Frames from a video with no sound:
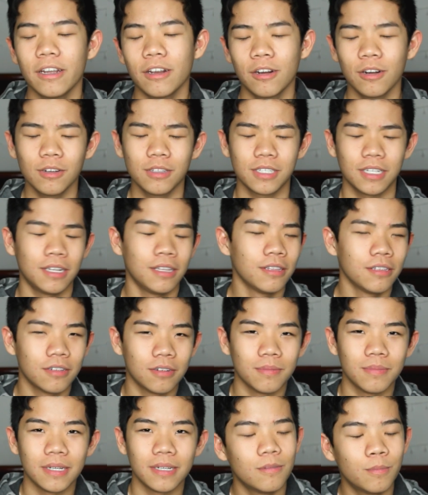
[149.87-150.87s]
hurts a little
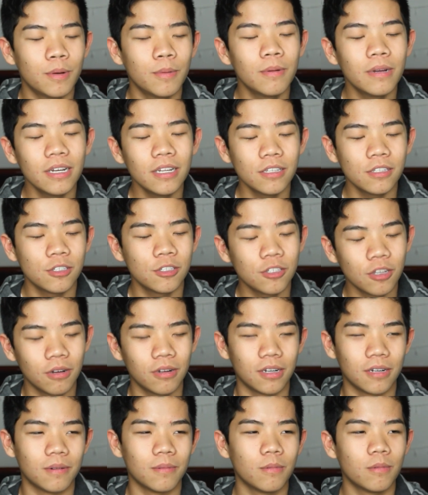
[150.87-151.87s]
bit. But when it's
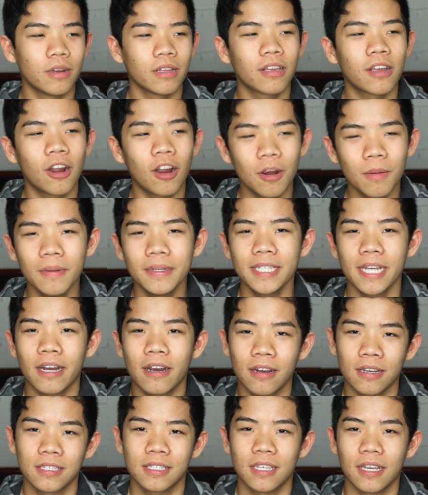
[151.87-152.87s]
soda with carbon
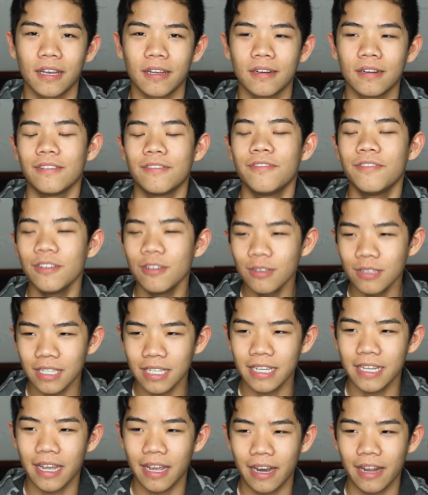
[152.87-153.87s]
dioxide, it feels
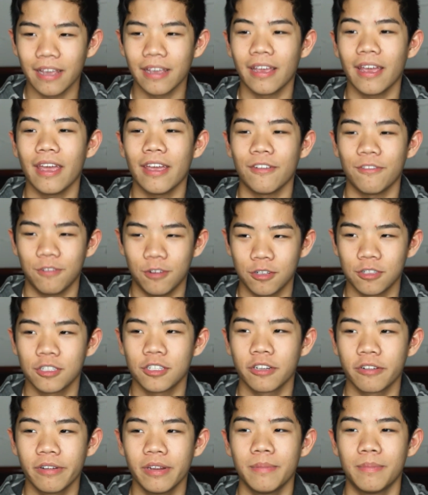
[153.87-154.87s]
like getting a first
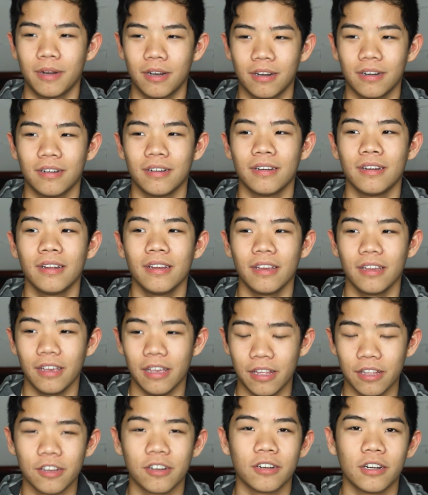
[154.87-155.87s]
degree burn
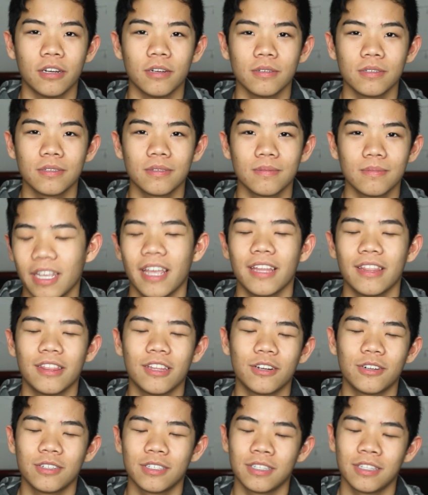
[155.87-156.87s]
in your nose. And
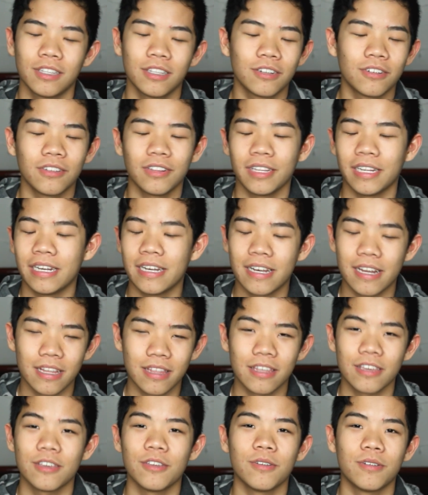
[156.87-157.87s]
there's literally
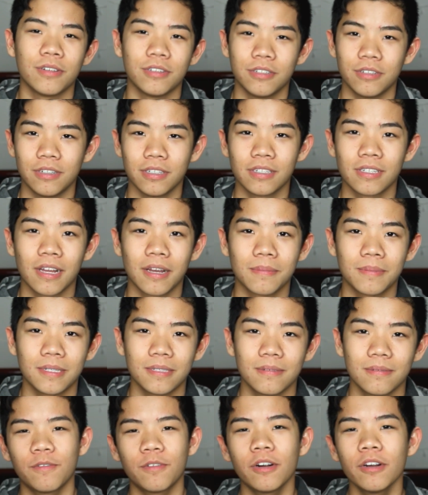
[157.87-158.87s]
nothing you can do to stop it.
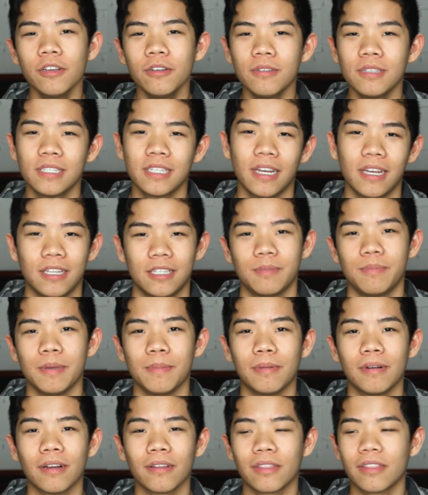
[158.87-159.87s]
For all you science
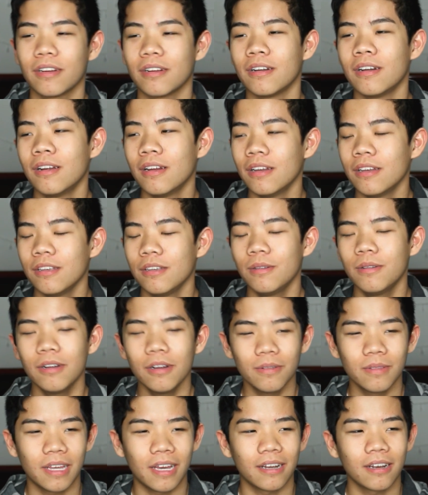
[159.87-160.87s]
people out there, you
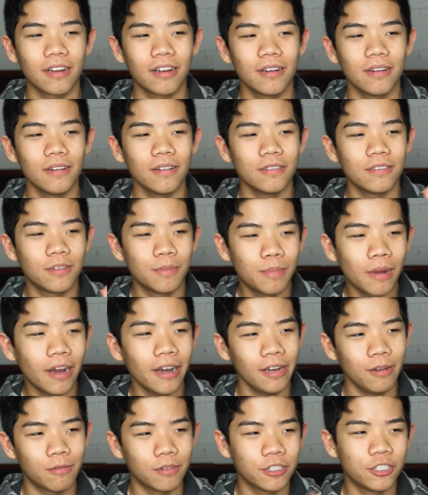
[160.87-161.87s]
know that the
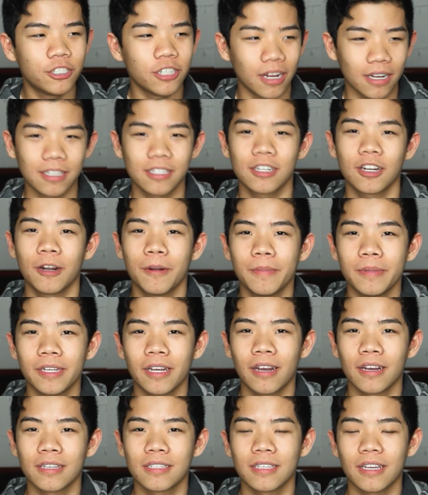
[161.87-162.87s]
body rejects carbon
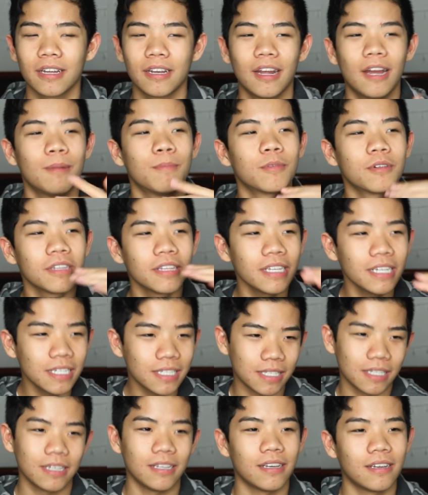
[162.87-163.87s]
dioxide. I'm
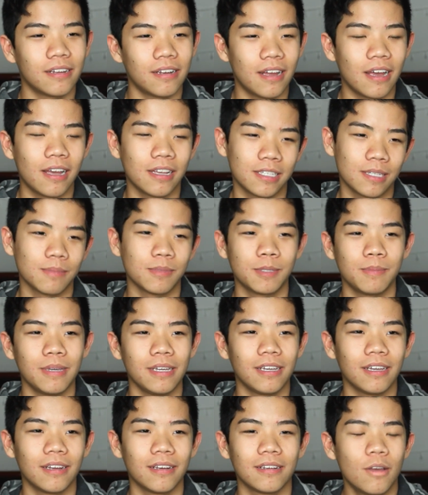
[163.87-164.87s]
releasing it as I'm
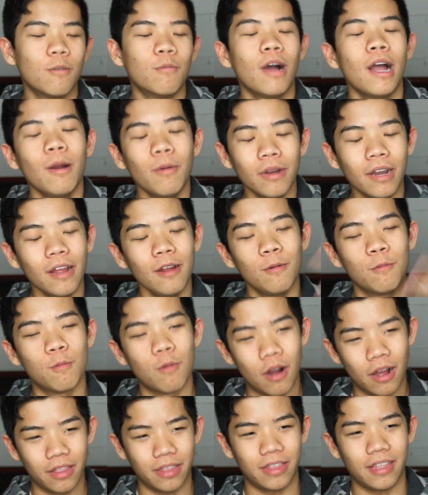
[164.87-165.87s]
speaking. Why would I
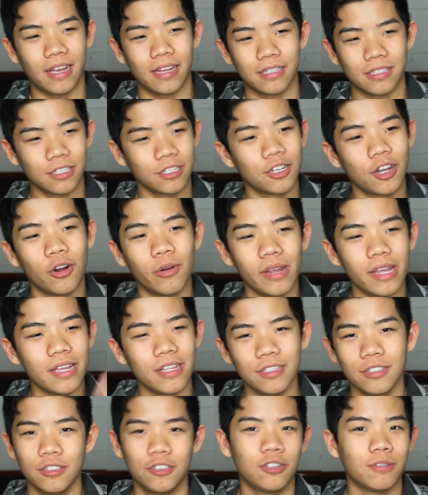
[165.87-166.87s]
want that to go
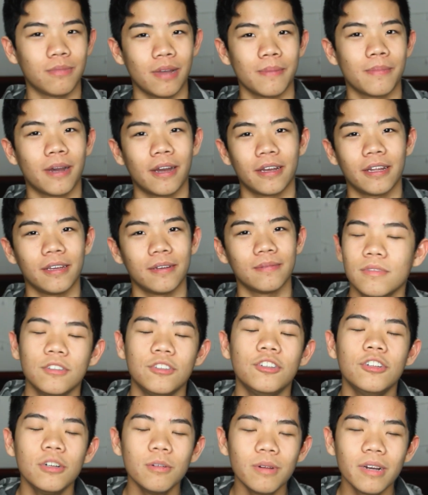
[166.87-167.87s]
into my body?
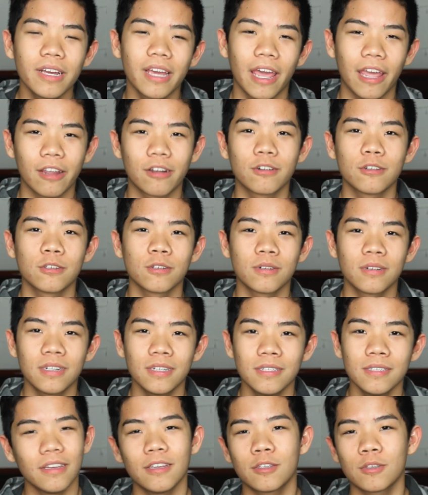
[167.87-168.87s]
Do you know what a canker sore
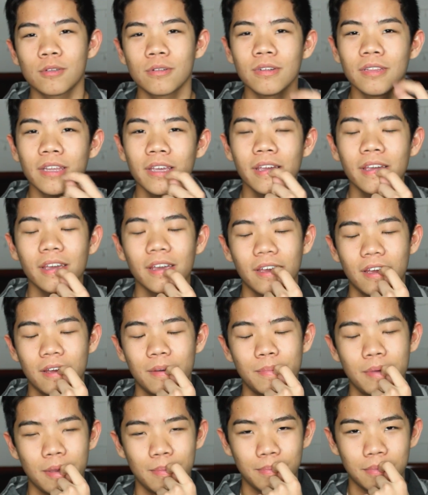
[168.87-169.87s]
is? It's sort of like a
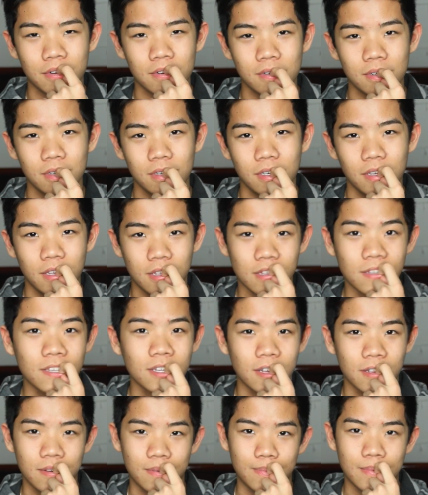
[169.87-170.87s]
pimple
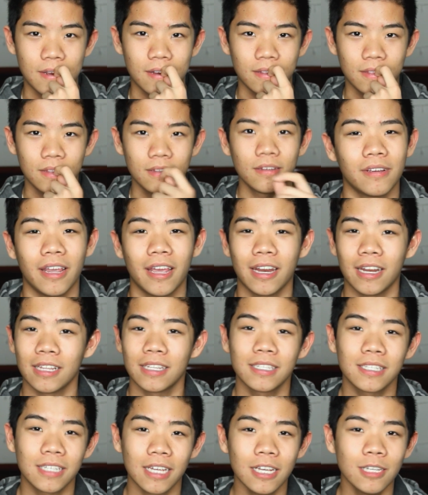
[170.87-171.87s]
inside your mouth, and it
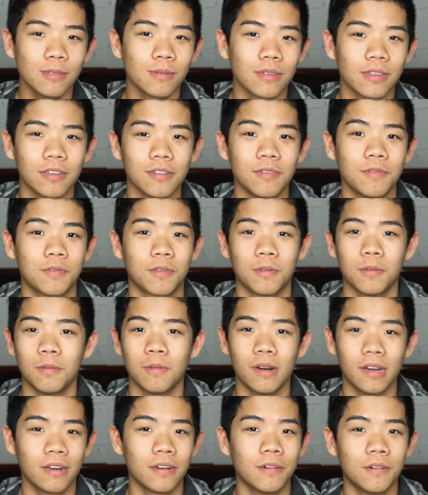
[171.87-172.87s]
stays with you for
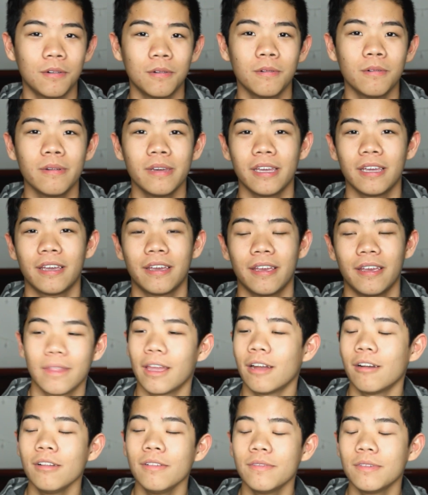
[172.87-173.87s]
1 whole week.
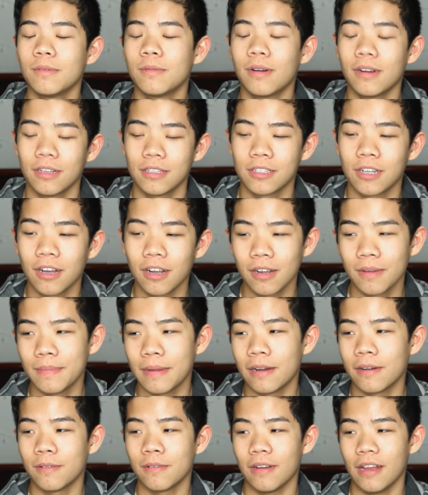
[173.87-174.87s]
I don't even want to talk
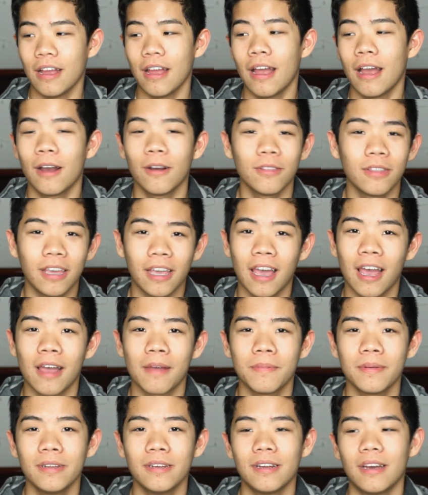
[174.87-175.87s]
about how they
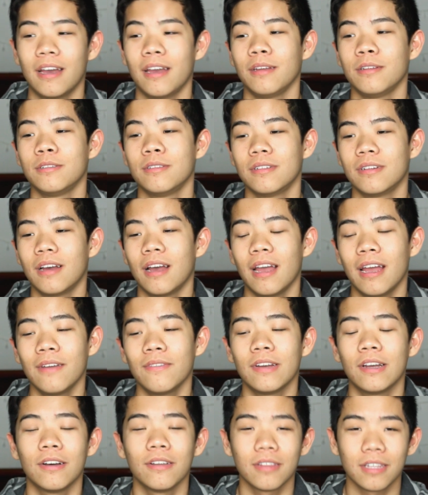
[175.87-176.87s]
happen. I have
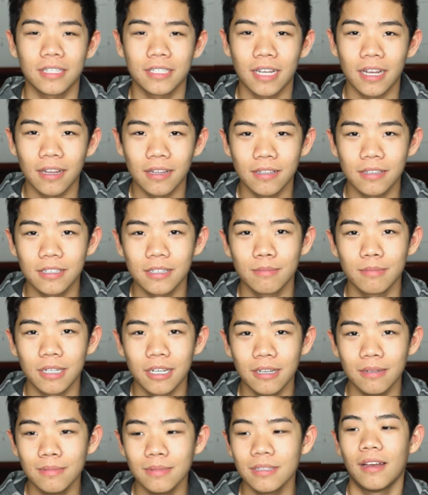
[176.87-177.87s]
a healthy diet
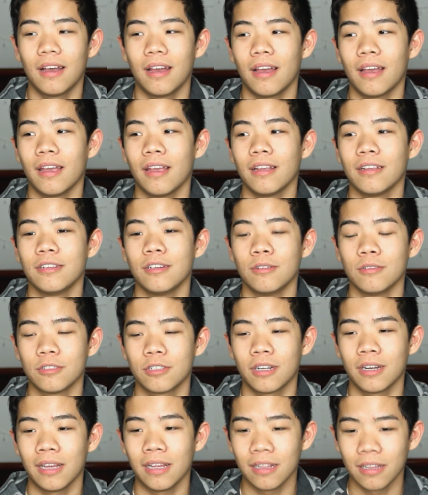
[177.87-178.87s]
sometimes. I don't
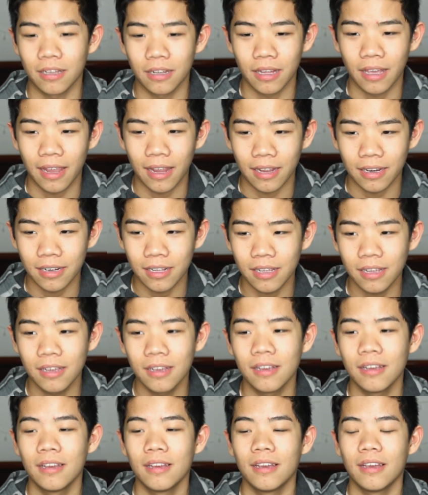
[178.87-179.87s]
try to eat a lot of candy,
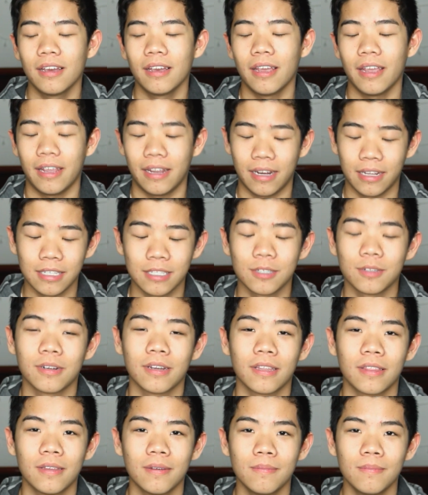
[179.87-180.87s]
and I still
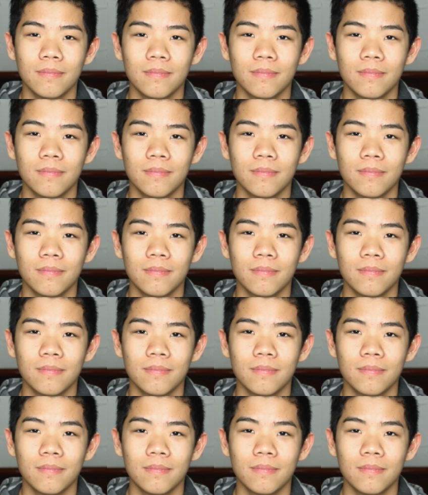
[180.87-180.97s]
get them.